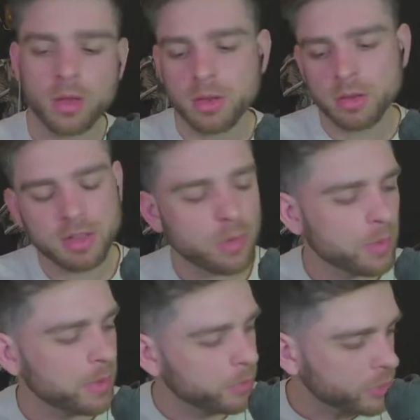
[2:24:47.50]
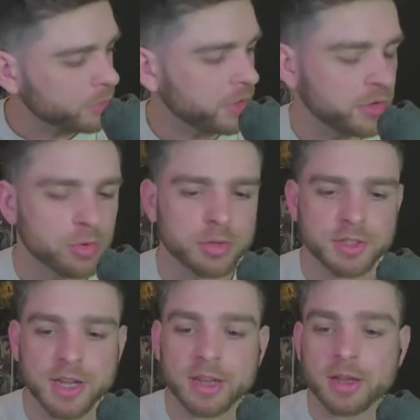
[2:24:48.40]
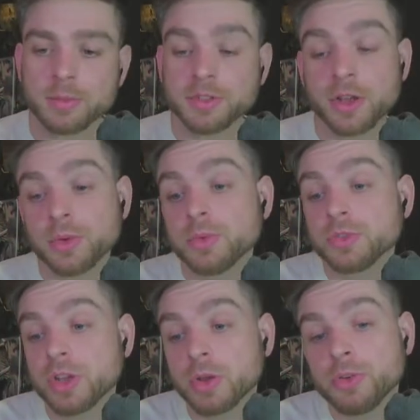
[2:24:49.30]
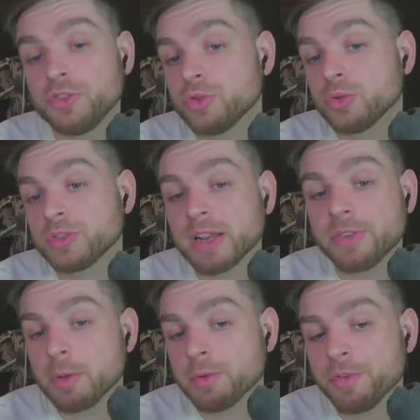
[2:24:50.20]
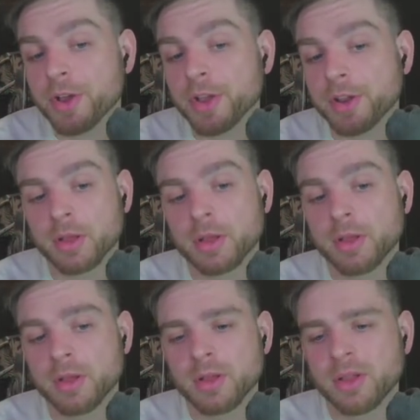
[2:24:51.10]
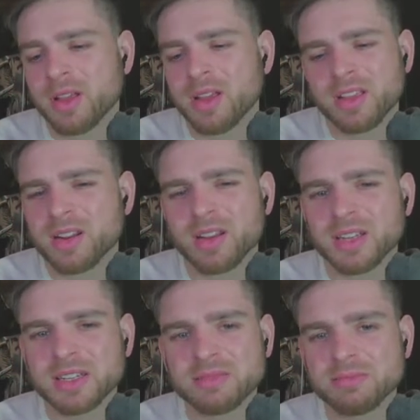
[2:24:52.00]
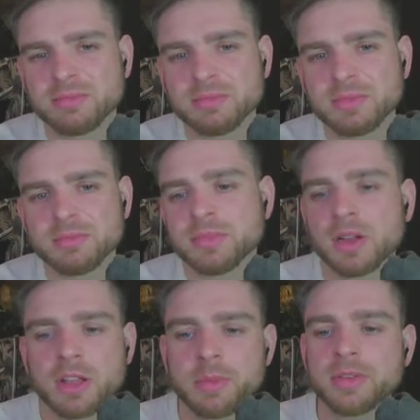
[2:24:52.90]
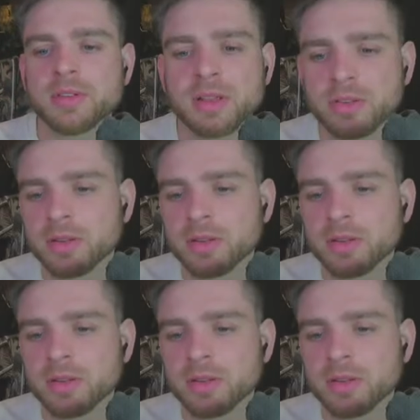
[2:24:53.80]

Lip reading: know, when people come to your door and say, so who's your telephone provider? And you're like, none of your business.